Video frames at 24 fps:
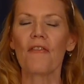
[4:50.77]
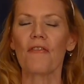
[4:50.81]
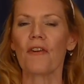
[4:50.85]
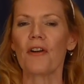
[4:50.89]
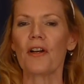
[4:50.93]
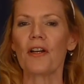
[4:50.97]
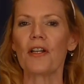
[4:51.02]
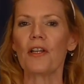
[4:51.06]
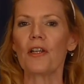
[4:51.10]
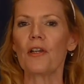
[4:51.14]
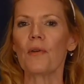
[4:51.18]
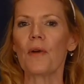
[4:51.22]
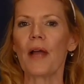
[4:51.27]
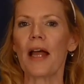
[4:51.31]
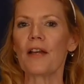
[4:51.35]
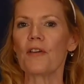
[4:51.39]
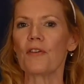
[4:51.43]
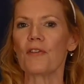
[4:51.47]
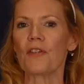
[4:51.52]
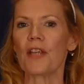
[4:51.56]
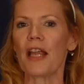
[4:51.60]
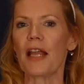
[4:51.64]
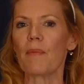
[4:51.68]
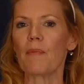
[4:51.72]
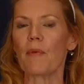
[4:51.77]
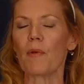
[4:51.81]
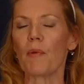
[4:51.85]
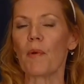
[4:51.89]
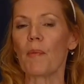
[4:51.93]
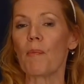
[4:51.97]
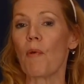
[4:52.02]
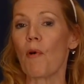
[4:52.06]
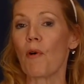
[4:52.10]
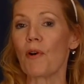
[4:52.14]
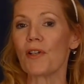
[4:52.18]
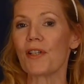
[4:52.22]
For a new entertainment
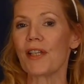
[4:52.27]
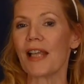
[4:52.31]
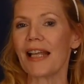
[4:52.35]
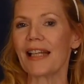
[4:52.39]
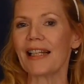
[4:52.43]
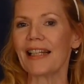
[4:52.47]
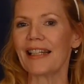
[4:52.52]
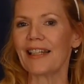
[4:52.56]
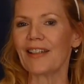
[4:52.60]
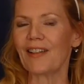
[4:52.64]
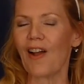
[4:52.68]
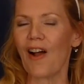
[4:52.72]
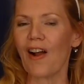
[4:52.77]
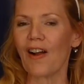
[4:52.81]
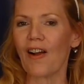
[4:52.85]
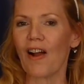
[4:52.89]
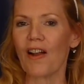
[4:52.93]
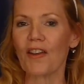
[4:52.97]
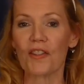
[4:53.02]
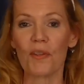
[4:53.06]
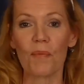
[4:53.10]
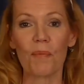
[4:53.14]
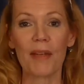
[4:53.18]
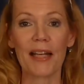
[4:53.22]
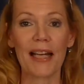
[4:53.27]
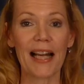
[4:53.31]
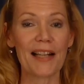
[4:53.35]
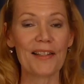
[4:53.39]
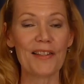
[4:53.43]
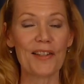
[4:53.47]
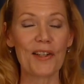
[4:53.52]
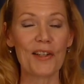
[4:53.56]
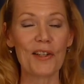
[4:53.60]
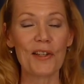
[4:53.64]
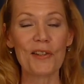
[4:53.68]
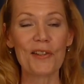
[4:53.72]
report daily, log on to
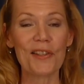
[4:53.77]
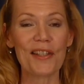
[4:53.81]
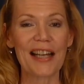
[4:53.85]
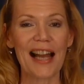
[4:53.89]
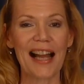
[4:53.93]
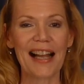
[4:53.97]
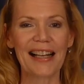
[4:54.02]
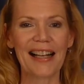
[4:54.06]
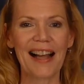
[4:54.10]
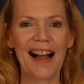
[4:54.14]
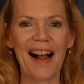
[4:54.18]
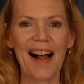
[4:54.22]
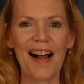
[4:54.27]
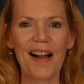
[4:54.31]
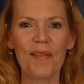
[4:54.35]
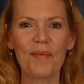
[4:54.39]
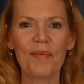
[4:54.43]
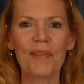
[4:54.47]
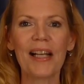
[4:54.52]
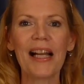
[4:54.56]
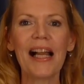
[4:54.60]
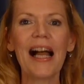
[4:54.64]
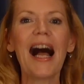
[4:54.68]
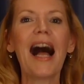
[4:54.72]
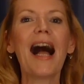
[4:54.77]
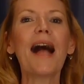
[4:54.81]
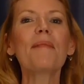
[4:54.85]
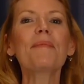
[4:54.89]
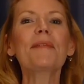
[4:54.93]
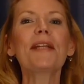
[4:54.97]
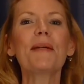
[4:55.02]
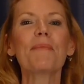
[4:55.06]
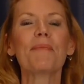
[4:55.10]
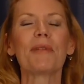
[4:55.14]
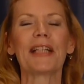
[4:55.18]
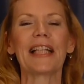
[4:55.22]
MidHudsonNews.com.
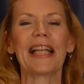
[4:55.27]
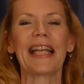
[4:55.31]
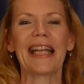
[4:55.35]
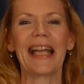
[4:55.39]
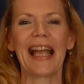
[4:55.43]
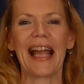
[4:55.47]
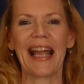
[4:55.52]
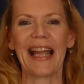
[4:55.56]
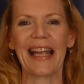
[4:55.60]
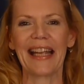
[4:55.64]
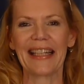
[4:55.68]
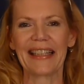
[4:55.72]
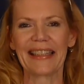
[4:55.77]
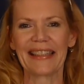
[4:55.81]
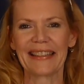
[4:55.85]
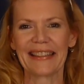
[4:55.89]
I'm Kimberly Kay.